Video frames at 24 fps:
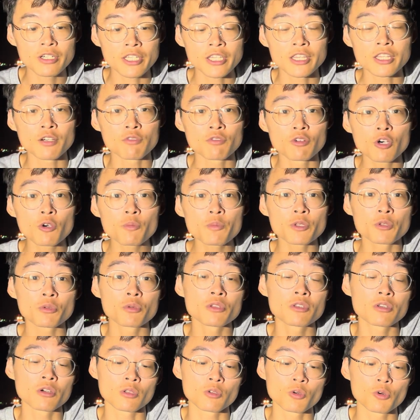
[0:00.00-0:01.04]
interval
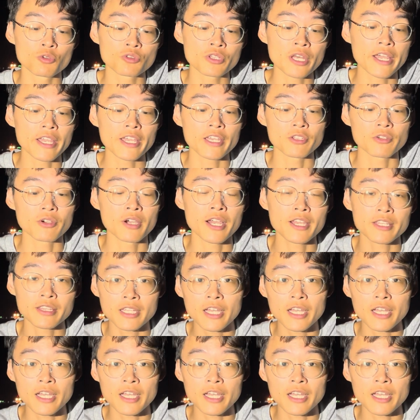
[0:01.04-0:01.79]
between your low tide and your high